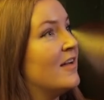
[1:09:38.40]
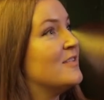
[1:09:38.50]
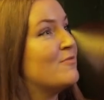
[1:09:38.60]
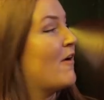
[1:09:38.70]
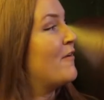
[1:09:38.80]

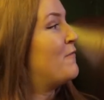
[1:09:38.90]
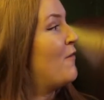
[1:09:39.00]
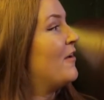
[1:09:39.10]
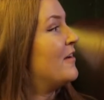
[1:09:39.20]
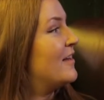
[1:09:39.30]
is very
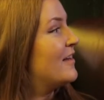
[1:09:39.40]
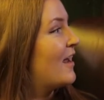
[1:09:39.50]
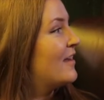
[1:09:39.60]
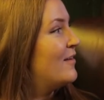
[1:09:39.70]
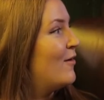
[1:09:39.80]
fun, and,
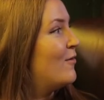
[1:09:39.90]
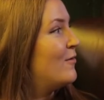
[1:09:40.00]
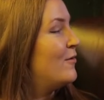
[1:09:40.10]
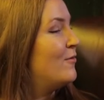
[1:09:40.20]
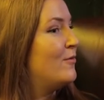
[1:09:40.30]
like, you
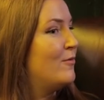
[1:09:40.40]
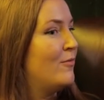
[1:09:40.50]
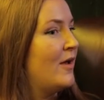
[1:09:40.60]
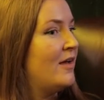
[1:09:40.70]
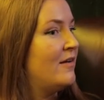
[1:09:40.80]
know, you
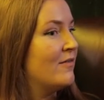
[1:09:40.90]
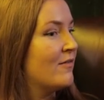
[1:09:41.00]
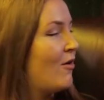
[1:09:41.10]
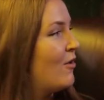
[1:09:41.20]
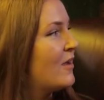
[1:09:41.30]
read
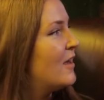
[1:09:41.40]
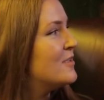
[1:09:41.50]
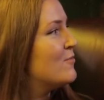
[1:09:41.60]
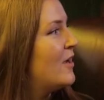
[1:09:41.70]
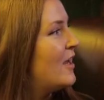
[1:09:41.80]
all
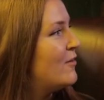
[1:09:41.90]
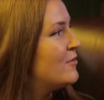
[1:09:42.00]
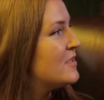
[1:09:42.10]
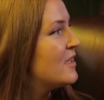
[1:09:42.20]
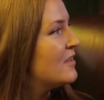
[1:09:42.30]
kinds of really
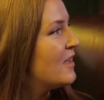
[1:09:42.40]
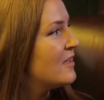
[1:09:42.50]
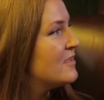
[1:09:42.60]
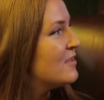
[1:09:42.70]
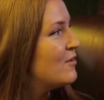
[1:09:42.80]
interesting
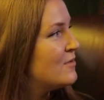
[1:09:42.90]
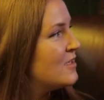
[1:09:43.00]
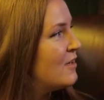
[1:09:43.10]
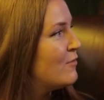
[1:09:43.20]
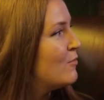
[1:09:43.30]
things and you
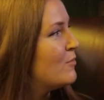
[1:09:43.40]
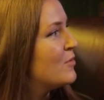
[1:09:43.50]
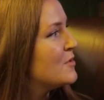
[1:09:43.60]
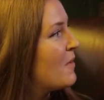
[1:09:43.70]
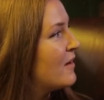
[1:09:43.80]
see different
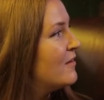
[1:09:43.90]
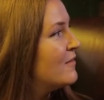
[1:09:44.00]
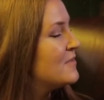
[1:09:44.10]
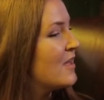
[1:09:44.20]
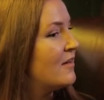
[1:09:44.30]

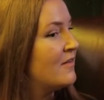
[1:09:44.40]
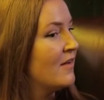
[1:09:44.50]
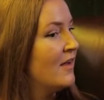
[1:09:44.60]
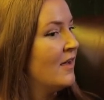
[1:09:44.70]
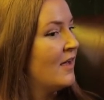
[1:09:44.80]
perspectives and
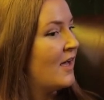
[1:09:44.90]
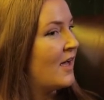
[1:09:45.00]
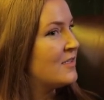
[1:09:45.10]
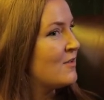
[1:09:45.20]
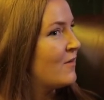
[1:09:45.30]

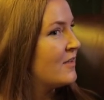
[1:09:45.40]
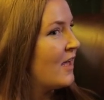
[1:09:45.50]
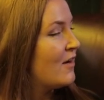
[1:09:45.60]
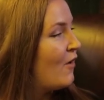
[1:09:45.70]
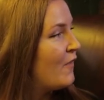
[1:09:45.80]
stuff like
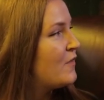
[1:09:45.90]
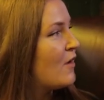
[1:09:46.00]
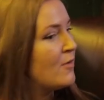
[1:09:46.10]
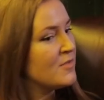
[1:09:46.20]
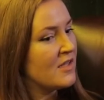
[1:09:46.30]
that. Other
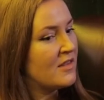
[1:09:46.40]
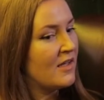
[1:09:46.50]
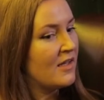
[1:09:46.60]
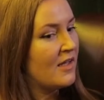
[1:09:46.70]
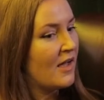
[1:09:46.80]
times I
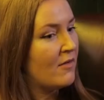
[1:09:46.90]
think